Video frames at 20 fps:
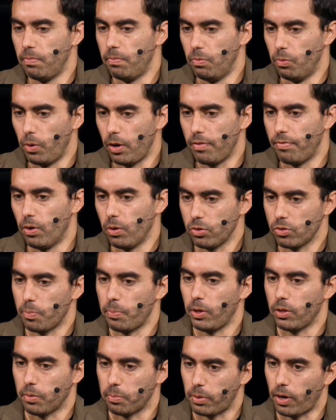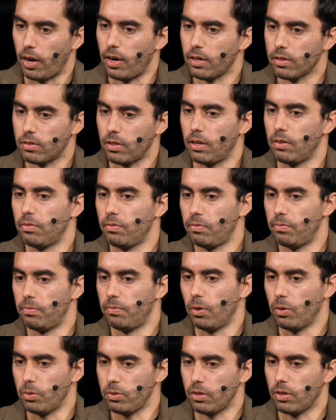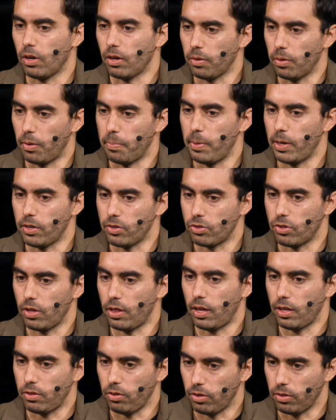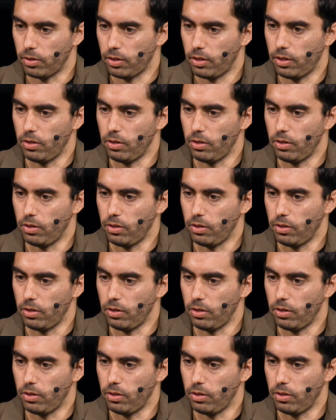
really focused on building products and focusing on making sure that you